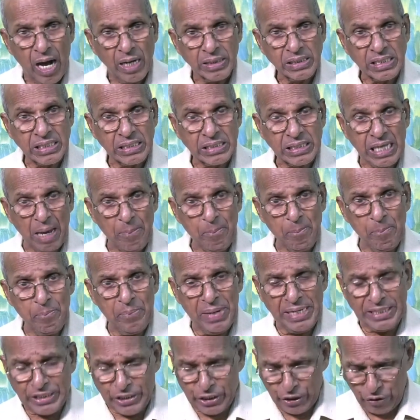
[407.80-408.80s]

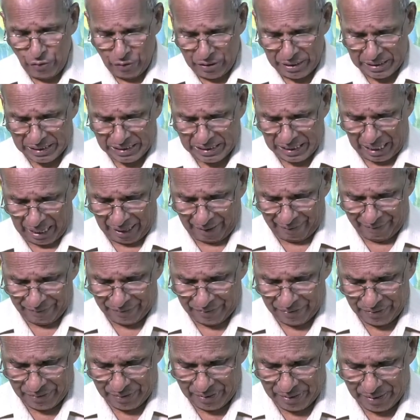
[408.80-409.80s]
submit yourself
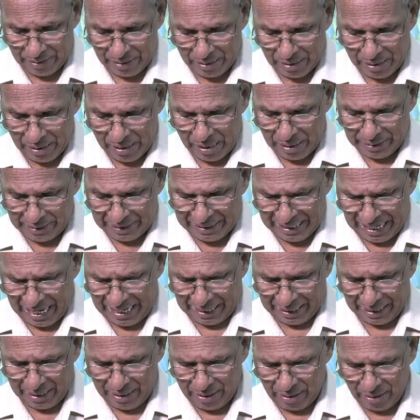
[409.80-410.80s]

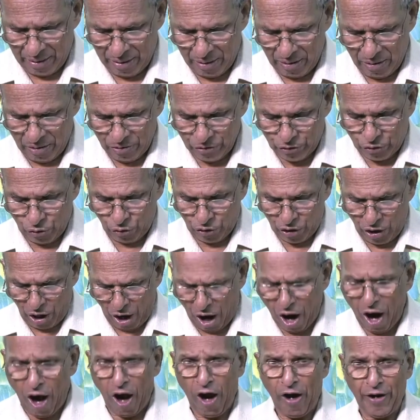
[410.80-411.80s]
then to
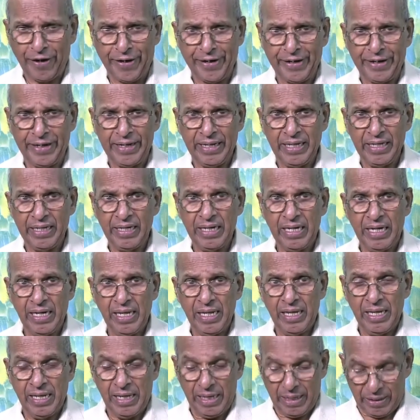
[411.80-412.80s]
God.
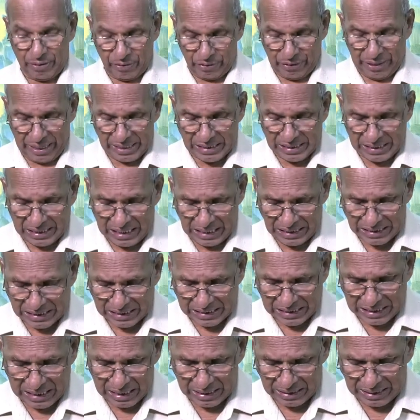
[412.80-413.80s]

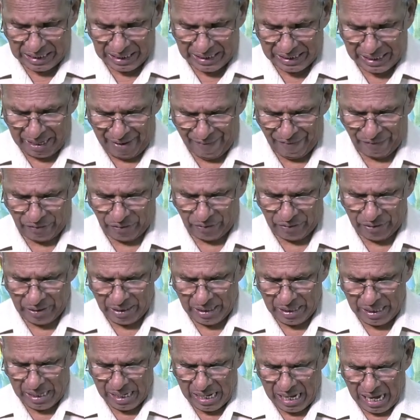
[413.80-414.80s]
Resist the devil
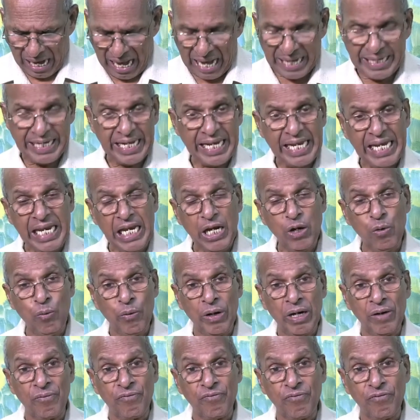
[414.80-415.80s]
and he
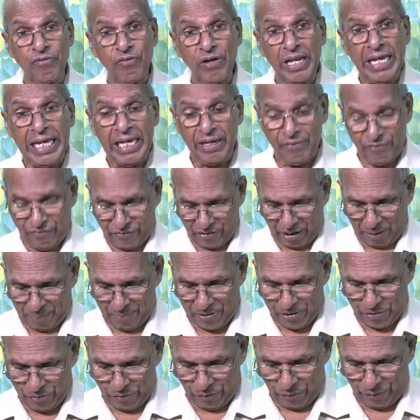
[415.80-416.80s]
will flee from
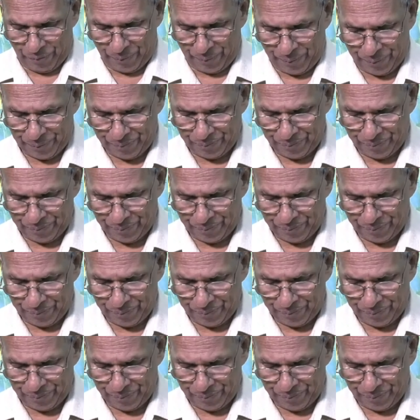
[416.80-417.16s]
you.